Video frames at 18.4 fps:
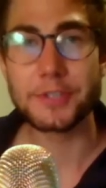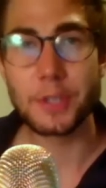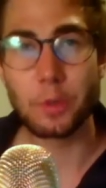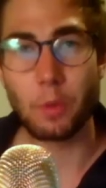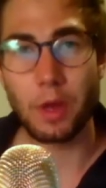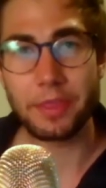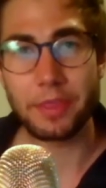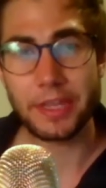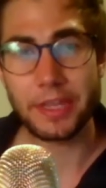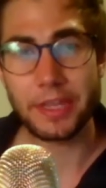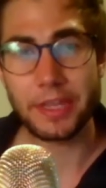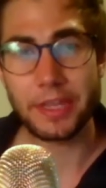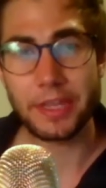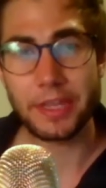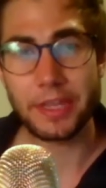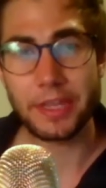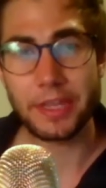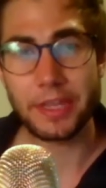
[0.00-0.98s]
one thing
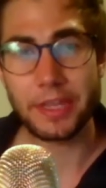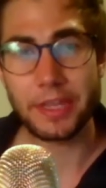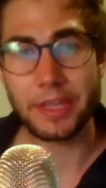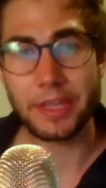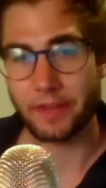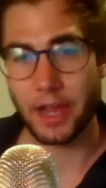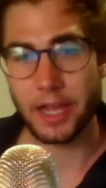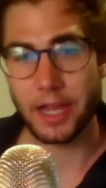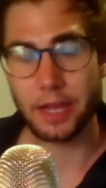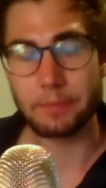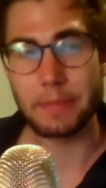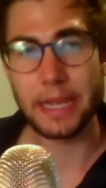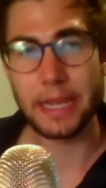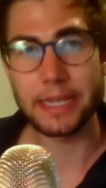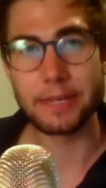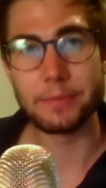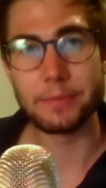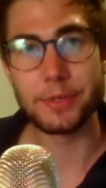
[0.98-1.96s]
I want to clarify
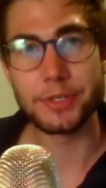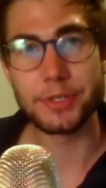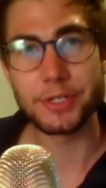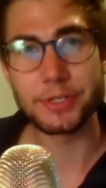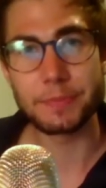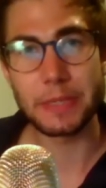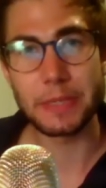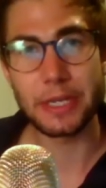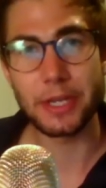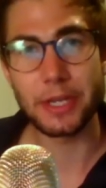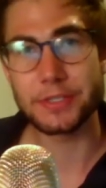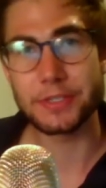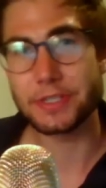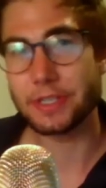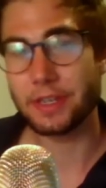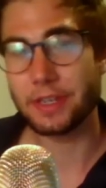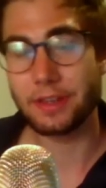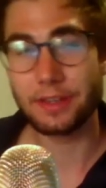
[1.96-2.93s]
on main images,
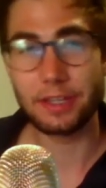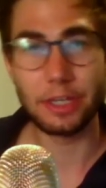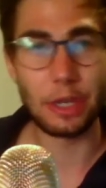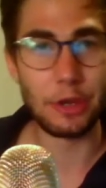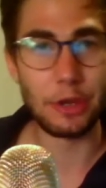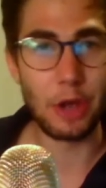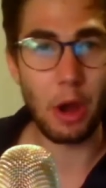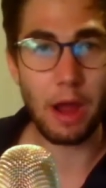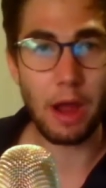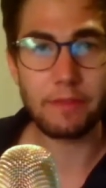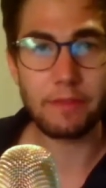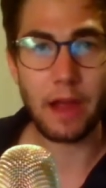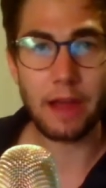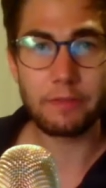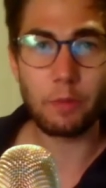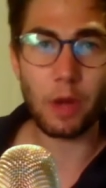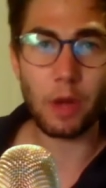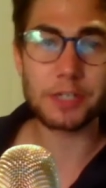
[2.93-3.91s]
because
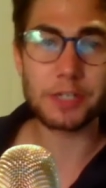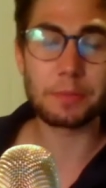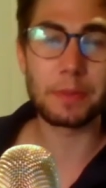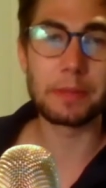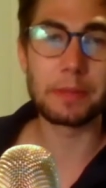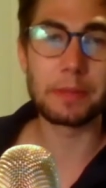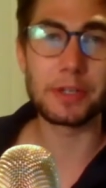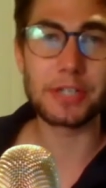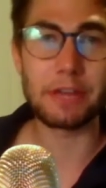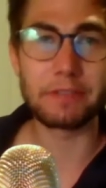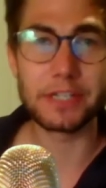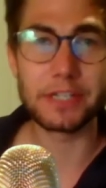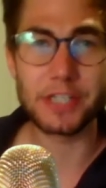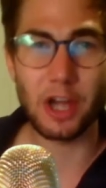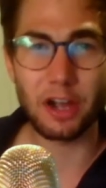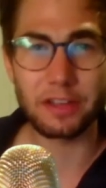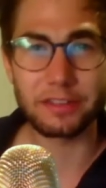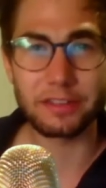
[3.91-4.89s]
I've watched pretty much every
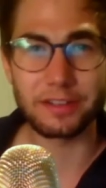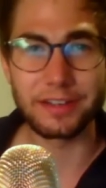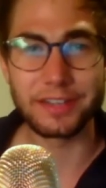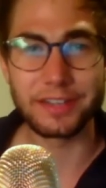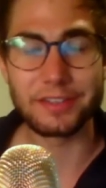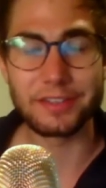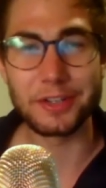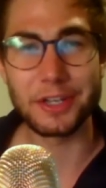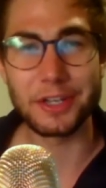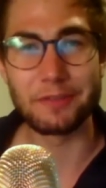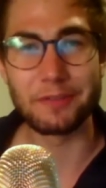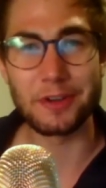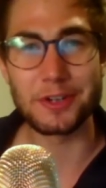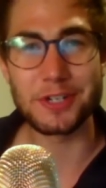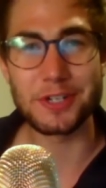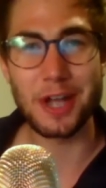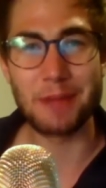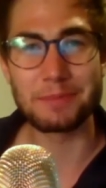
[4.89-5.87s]
talk there is on
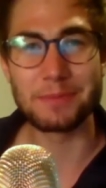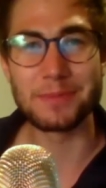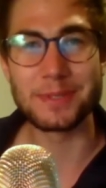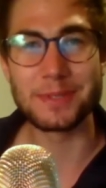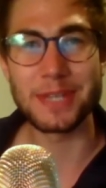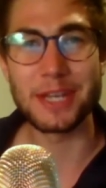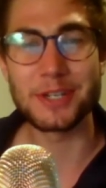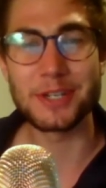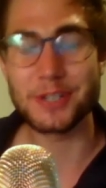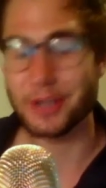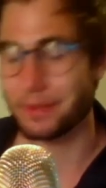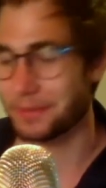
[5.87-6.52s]
conversion optimization.